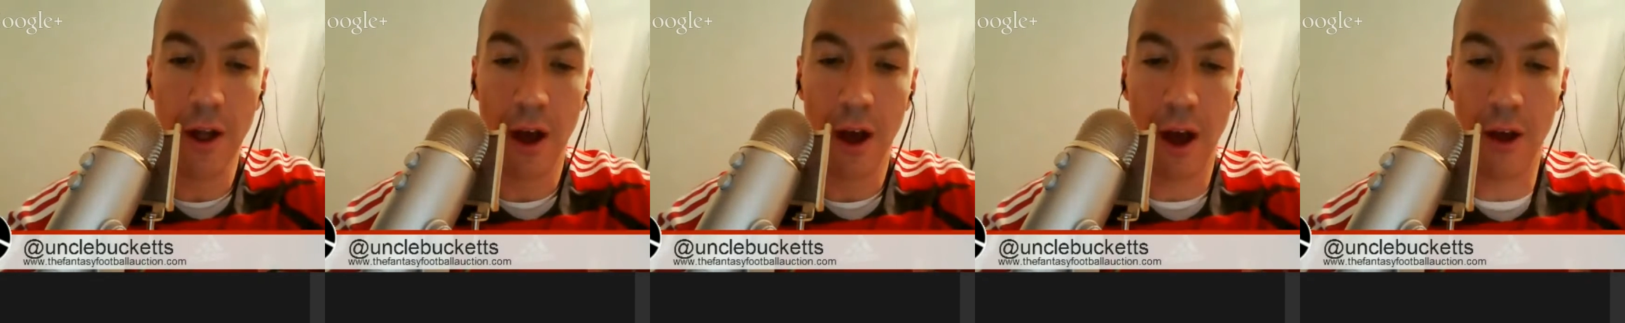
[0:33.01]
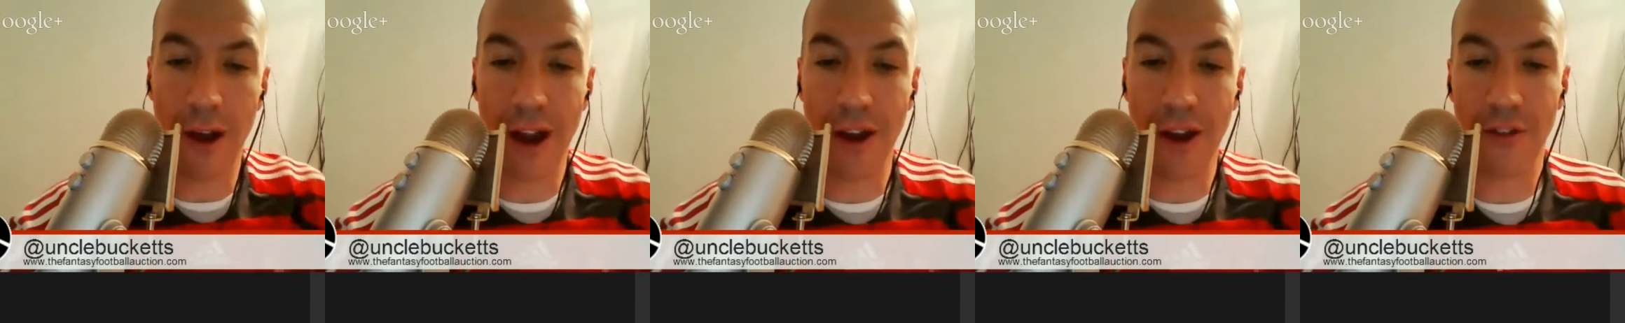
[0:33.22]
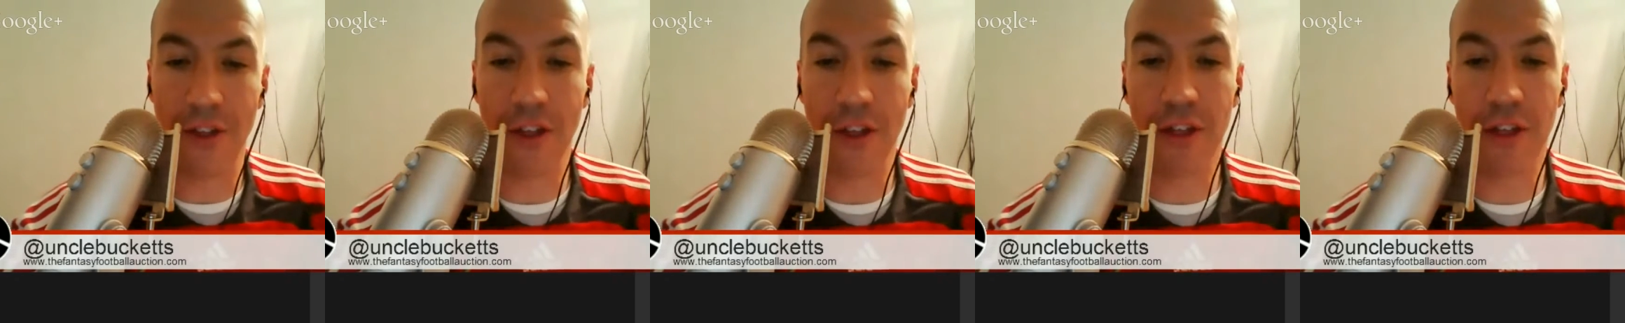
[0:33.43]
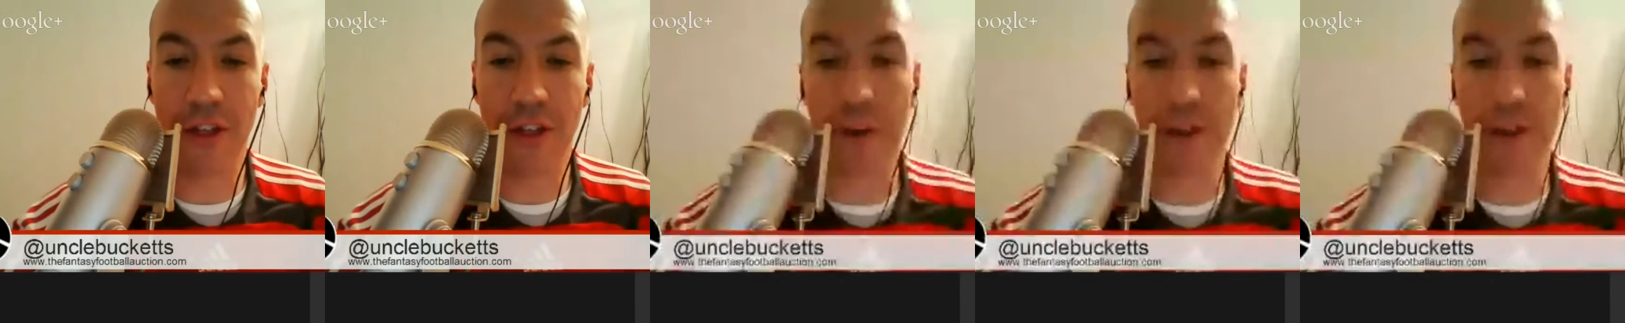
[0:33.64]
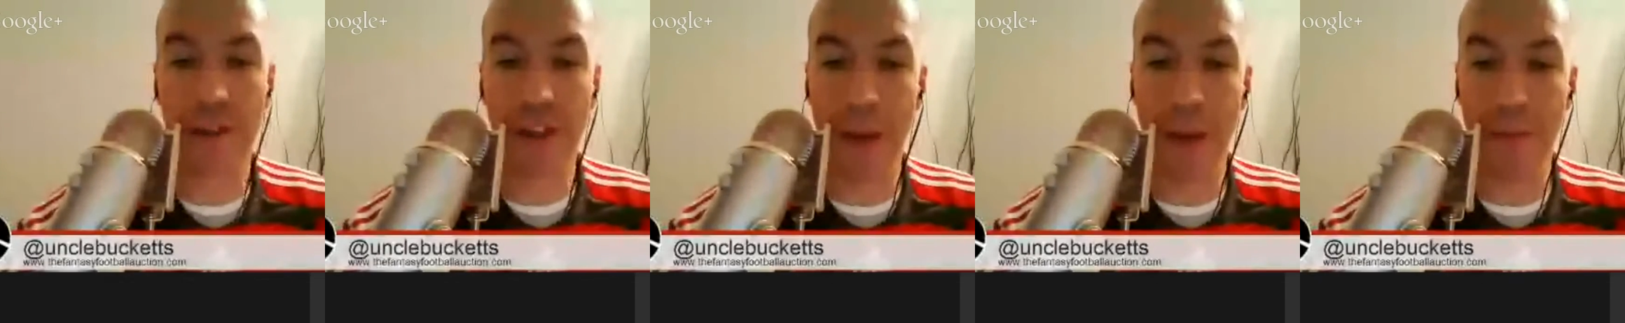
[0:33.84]
All right, this
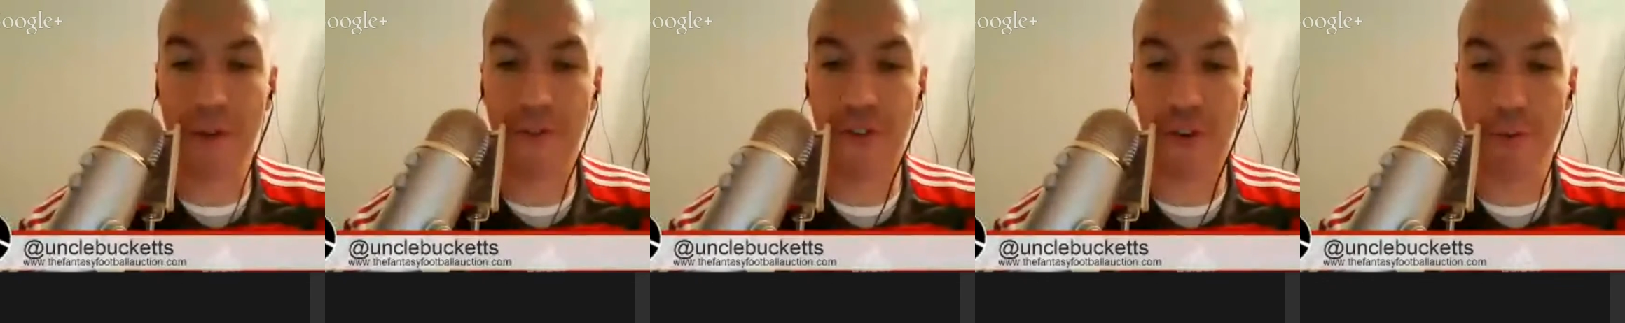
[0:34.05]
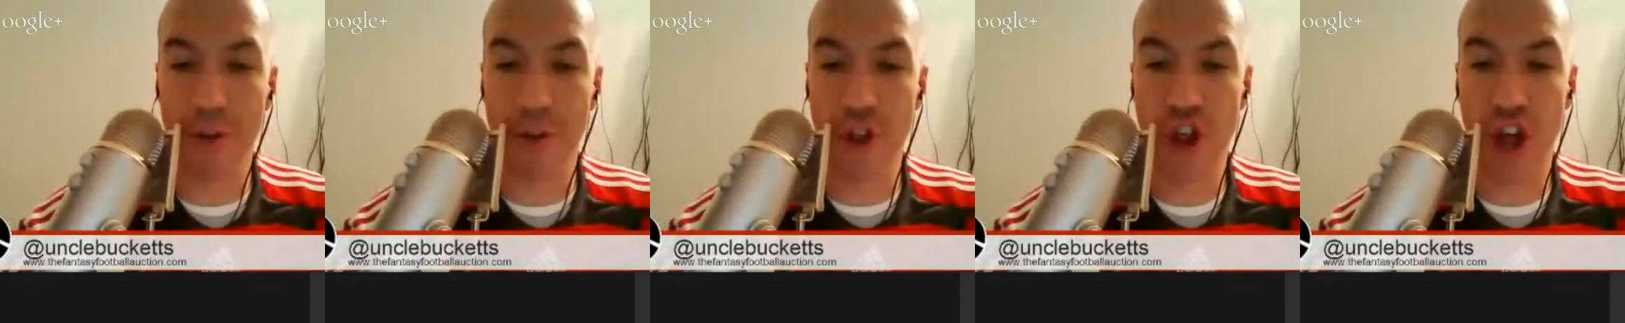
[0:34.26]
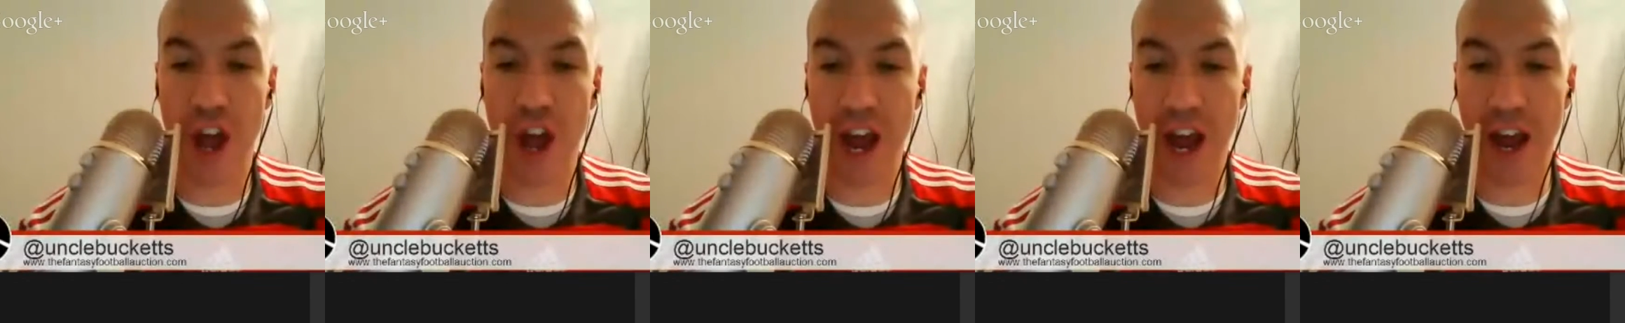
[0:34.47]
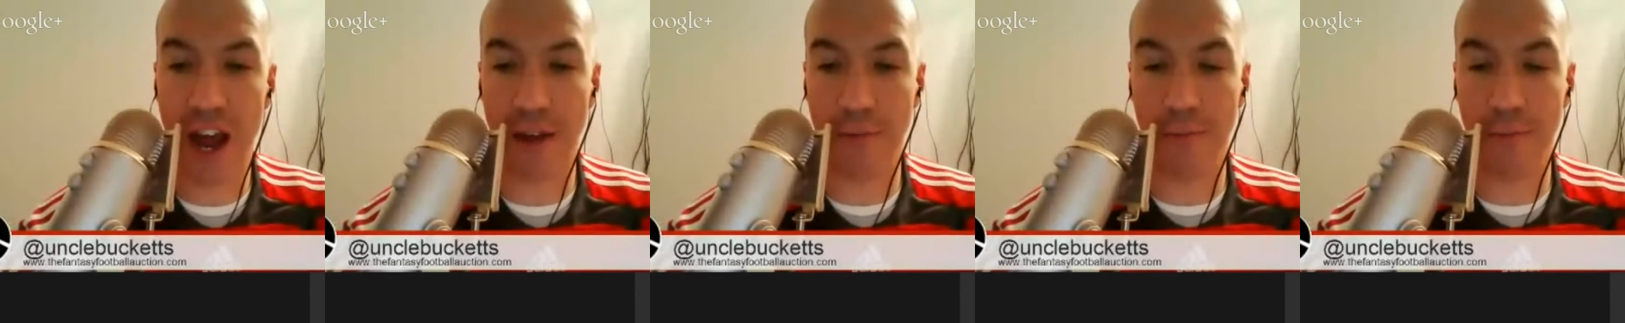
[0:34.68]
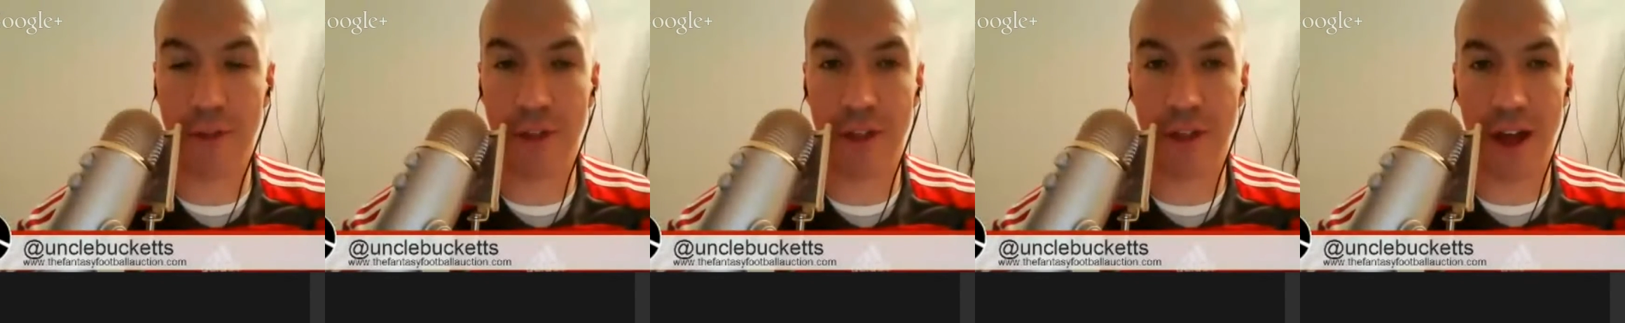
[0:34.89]
one's coming from
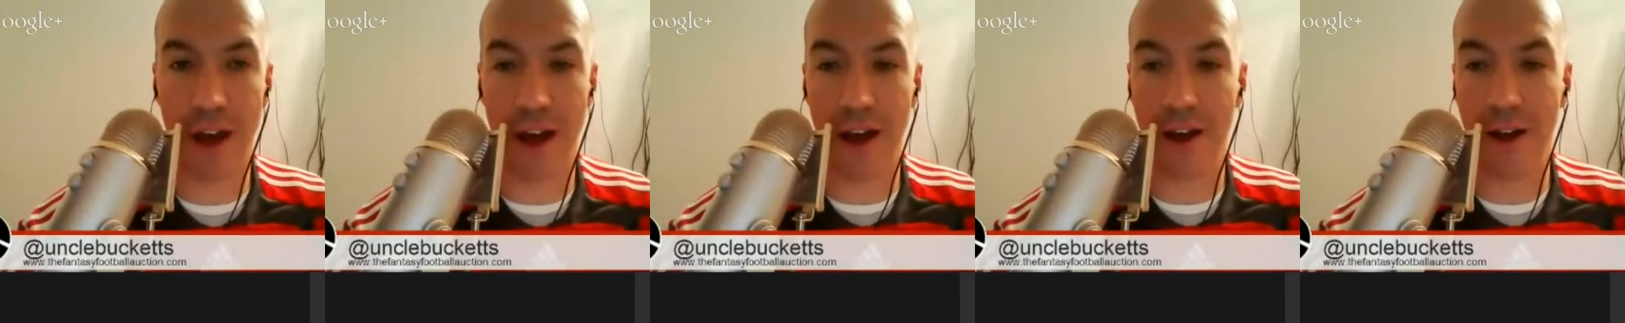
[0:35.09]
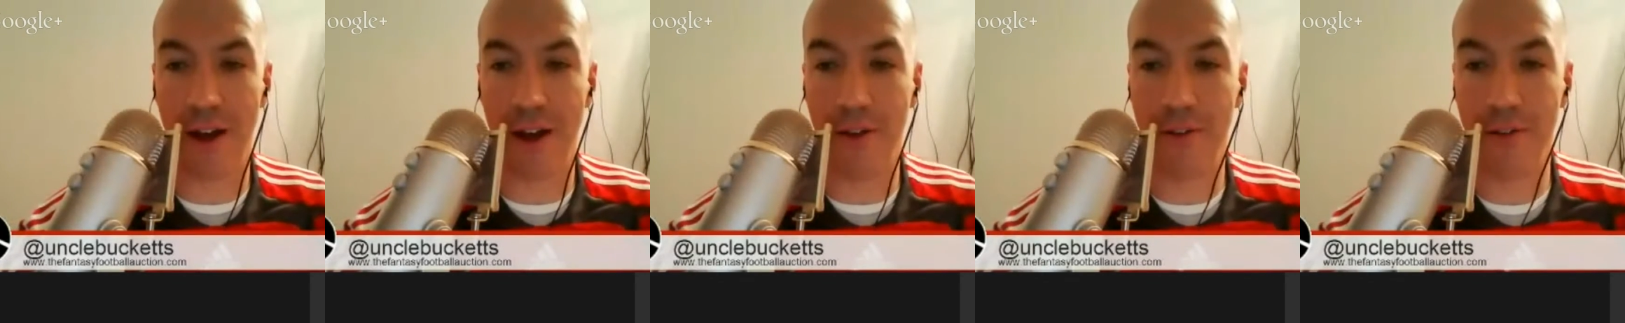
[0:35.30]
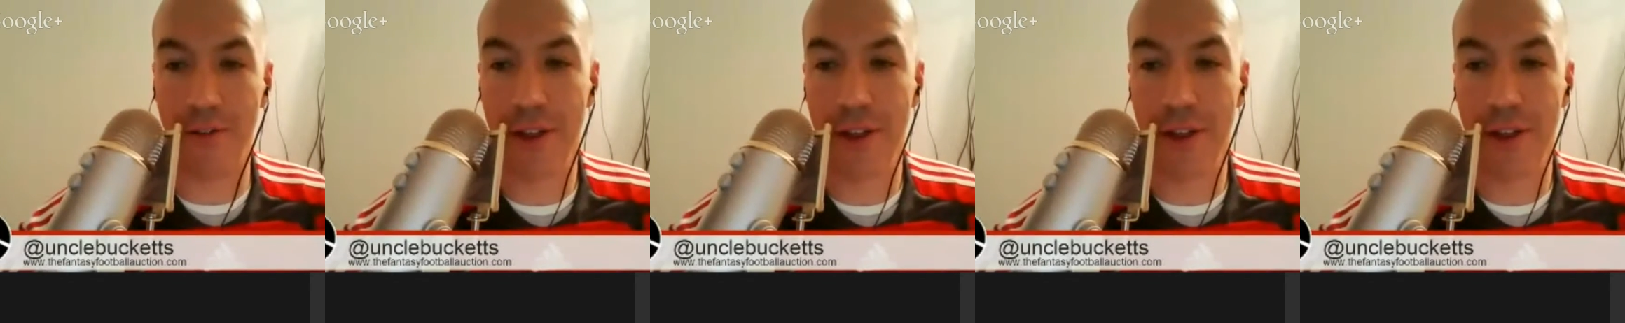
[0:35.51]
James at